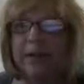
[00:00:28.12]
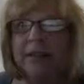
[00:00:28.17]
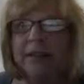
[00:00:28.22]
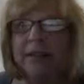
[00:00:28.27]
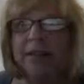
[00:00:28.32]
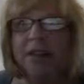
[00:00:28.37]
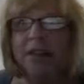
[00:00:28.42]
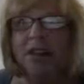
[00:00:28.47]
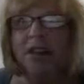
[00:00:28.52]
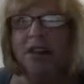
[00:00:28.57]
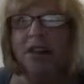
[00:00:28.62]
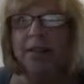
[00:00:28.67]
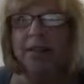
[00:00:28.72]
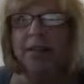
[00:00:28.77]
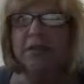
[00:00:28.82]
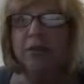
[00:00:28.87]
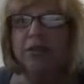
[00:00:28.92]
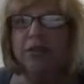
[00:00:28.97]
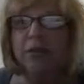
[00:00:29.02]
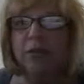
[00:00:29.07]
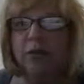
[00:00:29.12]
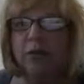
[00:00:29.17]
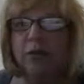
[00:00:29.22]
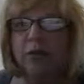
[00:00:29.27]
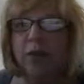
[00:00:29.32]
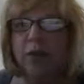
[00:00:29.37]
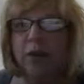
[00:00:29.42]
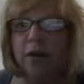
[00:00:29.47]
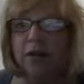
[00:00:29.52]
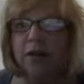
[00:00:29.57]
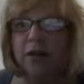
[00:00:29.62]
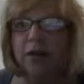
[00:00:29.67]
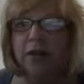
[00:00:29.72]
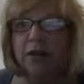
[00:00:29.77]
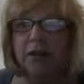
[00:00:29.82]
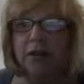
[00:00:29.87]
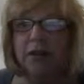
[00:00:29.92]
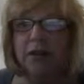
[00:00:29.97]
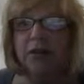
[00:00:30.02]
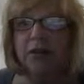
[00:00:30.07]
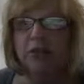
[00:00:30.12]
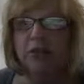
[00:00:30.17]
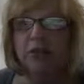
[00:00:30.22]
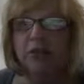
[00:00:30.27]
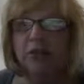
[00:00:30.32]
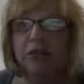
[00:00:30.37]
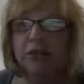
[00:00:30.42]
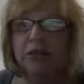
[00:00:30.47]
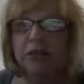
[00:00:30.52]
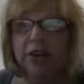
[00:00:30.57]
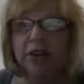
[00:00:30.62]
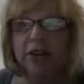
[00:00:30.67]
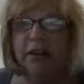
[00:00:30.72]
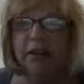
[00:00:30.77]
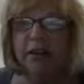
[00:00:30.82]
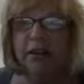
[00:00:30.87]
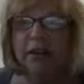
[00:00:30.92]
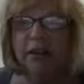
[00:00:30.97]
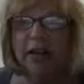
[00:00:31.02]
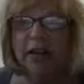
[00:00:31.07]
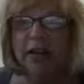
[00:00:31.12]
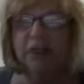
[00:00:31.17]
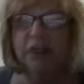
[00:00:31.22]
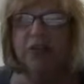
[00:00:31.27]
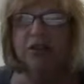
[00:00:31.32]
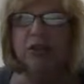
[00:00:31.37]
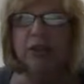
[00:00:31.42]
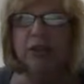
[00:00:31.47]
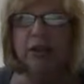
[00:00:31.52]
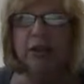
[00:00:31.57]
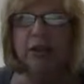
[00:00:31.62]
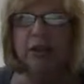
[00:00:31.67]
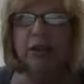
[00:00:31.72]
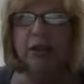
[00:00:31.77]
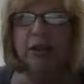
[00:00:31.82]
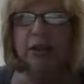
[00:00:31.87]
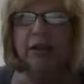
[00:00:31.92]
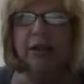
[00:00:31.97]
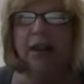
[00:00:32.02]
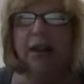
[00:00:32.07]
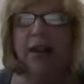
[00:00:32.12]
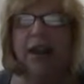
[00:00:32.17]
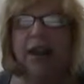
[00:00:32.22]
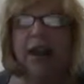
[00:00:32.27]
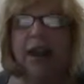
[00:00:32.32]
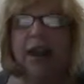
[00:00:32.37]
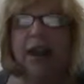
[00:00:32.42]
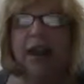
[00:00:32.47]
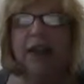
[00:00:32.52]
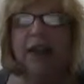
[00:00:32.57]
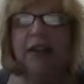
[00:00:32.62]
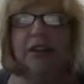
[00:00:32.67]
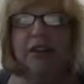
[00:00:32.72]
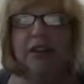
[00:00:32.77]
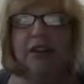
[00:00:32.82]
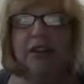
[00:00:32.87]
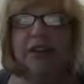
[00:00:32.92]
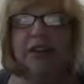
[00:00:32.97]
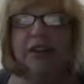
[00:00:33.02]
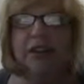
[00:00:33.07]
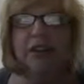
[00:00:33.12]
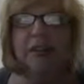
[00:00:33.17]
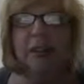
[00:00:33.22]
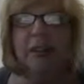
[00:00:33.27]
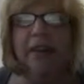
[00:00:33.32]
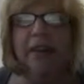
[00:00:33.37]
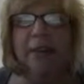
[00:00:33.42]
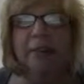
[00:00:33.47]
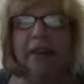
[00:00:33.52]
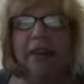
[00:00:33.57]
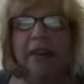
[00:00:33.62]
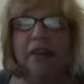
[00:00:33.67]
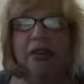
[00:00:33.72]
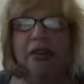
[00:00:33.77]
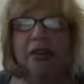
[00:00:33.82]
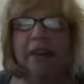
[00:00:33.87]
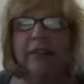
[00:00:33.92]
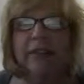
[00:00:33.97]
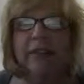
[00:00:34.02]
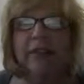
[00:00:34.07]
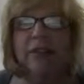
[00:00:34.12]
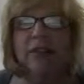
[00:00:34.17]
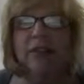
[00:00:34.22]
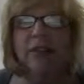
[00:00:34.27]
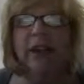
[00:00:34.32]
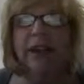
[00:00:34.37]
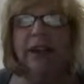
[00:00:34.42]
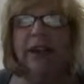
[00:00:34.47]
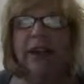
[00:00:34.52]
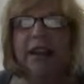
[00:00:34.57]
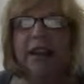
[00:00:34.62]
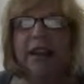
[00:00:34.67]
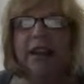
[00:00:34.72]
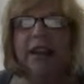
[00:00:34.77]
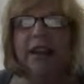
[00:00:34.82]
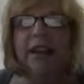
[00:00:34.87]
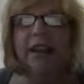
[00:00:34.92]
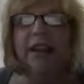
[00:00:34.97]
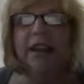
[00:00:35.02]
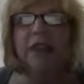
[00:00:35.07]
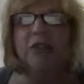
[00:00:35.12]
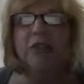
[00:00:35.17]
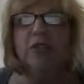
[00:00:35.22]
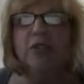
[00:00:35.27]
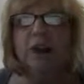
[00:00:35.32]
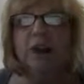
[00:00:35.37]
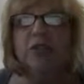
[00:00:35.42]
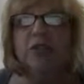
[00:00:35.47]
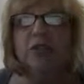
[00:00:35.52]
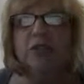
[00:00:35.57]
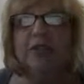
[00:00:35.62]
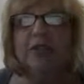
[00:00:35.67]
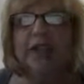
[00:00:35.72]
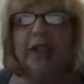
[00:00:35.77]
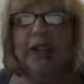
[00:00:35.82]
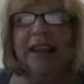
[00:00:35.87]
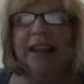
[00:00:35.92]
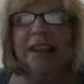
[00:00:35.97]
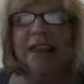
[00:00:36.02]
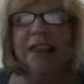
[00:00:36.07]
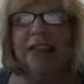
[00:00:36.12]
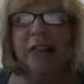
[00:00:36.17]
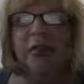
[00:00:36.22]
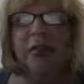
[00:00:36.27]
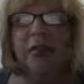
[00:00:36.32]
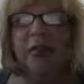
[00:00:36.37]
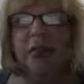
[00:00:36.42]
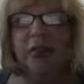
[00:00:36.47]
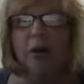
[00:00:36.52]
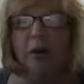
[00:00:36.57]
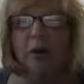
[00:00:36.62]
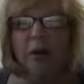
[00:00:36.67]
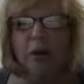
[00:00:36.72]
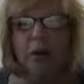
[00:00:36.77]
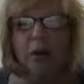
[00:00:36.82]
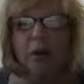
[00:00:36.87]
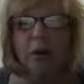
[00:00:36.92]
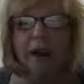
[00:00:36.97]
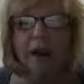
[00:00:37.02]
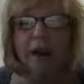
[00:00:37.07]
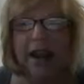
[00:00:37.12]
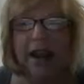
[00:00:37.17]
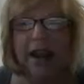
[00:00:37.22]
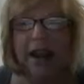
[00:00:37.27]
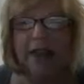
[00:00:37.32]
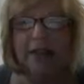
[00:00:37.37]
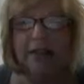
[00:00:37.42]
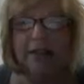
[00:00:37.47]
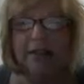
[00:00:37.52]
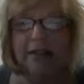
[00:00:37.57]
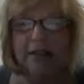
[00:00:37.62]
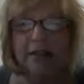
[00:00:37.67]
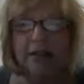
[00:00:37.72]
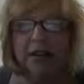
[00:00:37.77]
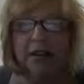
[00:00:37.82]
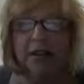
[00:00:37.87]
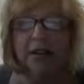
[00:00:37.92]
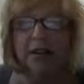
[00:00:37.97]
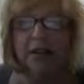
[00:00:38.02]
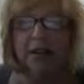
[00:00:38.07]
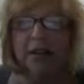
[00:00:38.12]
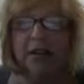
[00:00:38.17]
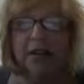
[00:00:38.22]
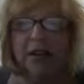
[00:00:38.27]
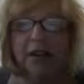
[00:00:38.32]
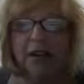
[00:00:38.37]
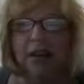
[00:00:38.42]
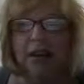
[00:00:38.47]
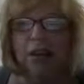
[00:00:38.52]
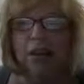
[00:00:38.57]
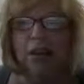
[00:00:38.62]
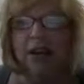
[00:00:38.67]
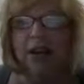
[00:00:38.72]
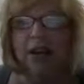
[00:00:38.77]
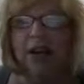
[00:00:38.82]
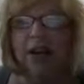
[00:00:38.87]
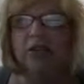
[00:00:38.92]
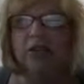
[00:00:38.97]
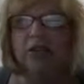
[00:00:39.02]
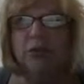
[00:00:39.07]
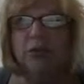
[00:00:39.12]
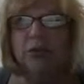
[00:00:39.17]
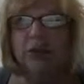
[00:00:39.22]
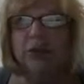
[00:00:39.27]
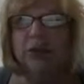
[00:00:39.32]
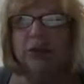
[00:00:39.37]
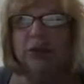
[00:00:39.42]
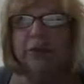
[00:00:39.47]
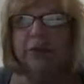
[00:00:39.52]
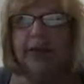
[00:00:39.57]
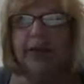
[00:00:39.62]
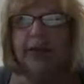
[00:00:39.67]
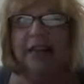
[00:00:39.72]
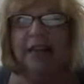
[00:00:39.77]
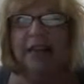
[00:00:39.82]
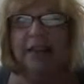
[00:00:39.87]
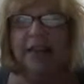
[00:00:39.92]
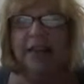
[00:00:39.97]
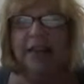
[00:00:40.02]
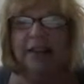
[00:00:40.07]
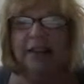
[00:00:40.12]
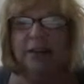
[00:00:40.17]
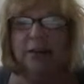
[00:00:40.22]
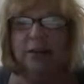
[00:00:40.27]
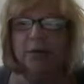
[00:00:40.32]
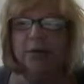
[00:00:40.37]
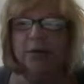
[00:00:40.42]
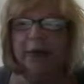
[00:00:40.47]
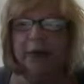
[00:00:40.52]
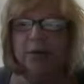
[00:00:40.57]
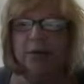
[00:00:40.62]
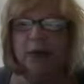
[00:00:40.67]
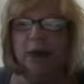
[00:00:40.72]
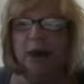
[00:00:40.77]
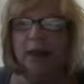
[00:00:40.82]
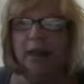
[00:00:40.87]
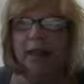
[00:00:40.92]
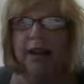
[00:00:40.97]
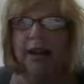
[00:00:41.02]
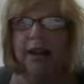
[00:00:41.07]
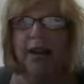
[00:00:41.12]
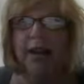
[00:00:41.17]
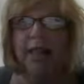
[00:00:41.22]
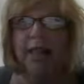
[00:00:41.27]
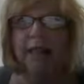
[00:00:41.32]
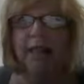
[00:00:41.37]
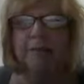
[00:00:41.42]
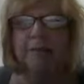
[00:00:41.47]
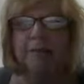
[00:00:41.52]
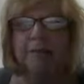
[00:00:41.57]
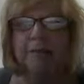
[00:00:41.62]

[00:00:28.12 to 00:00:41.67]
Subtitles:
Data comes in two forms, structured and unstructured. As you can see by the picture on the screen, structured data is uniform and organized, where unstructured data lacks those same qualities.